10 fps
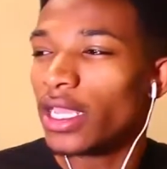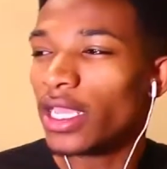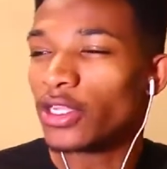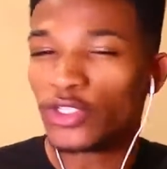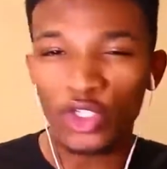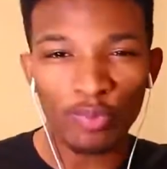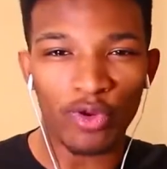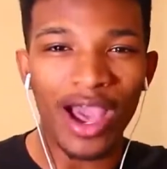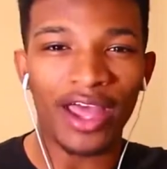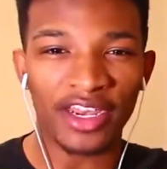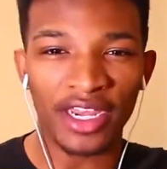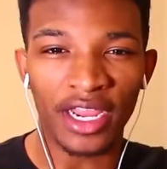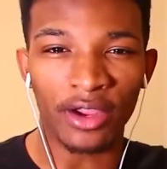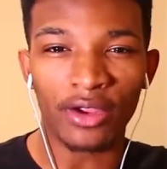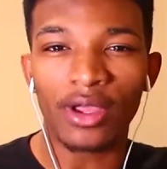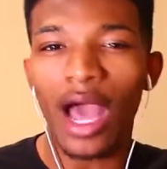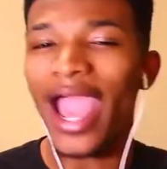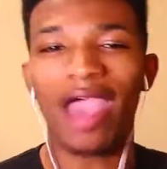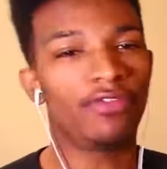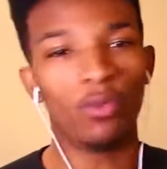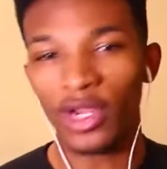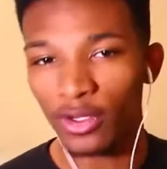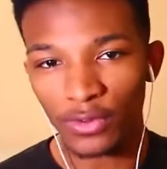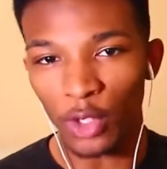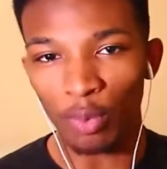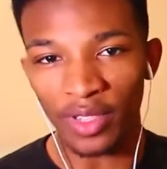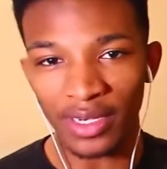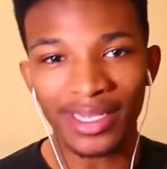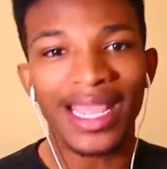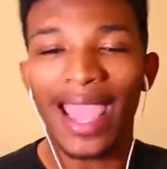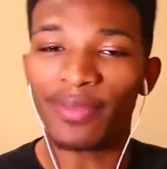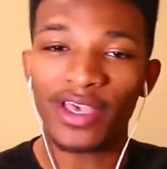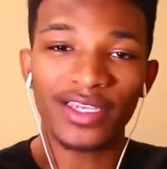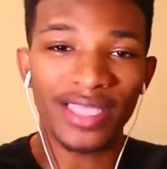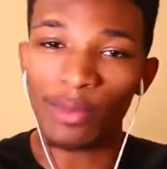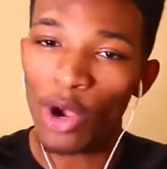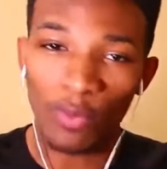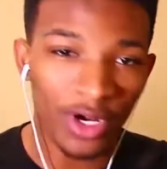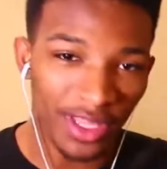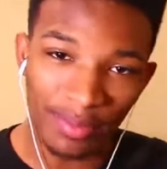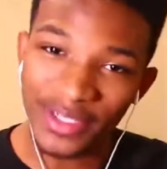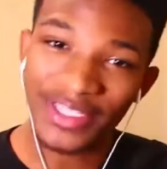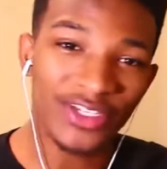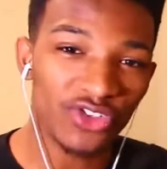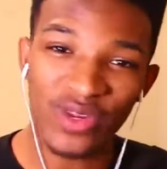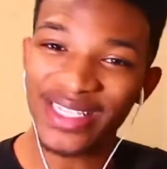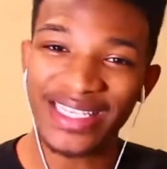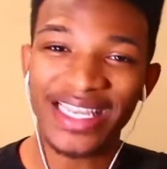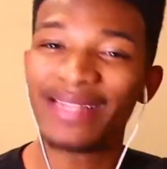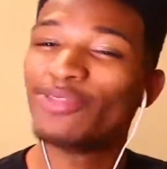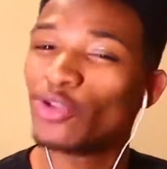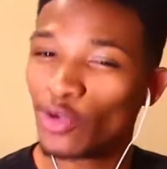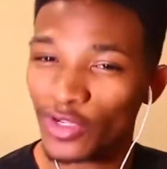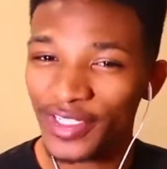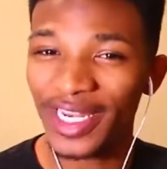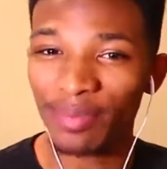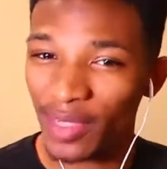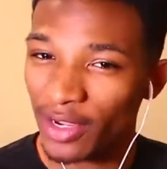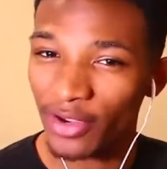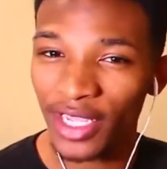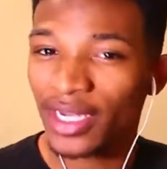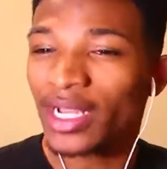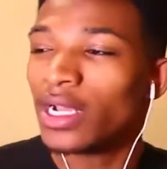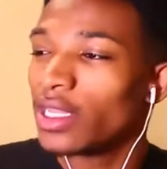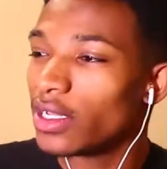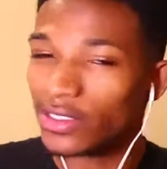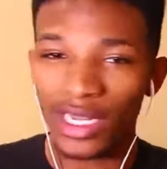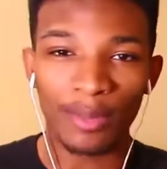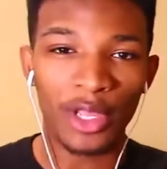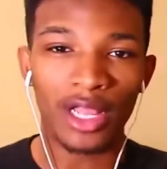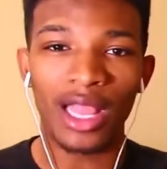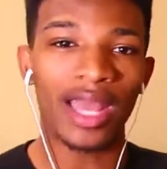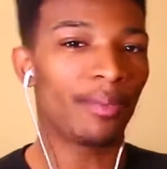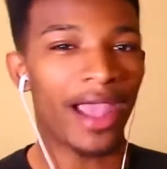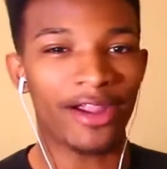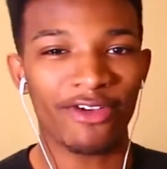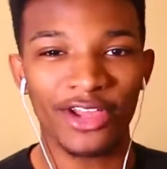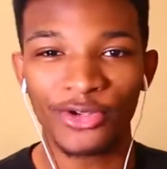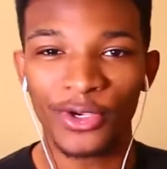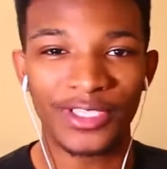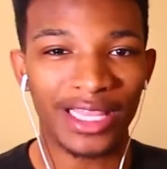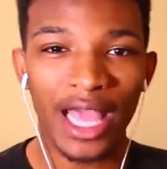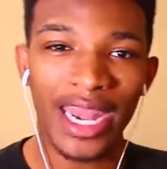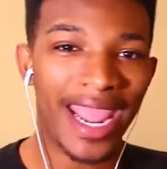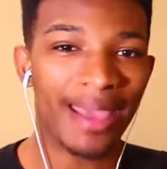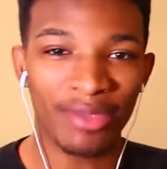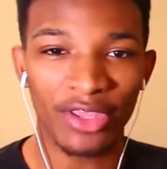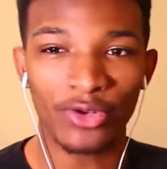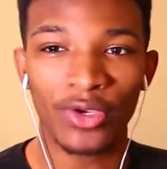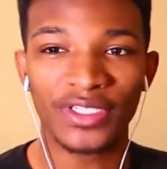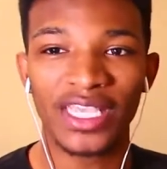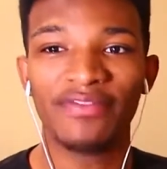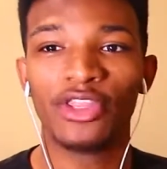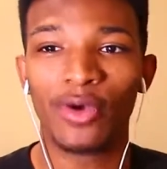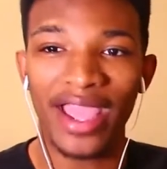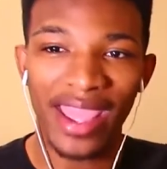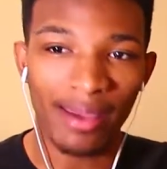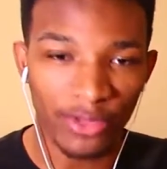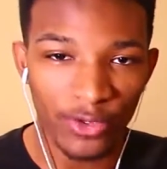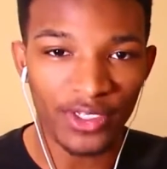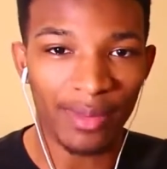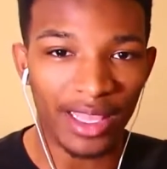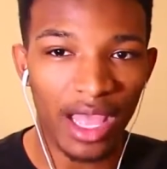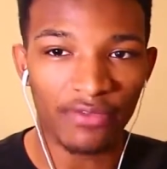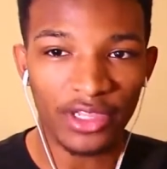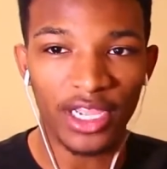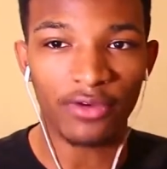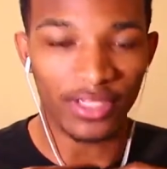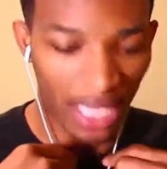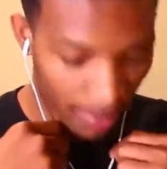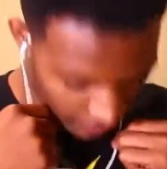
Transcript: It is super hot in here. I have the windows open and because I'm on one of the busiest streets in New York City, period, there's gonna be a lot of background noise, a lot of ambient noise, even though I am using my lavalier on top of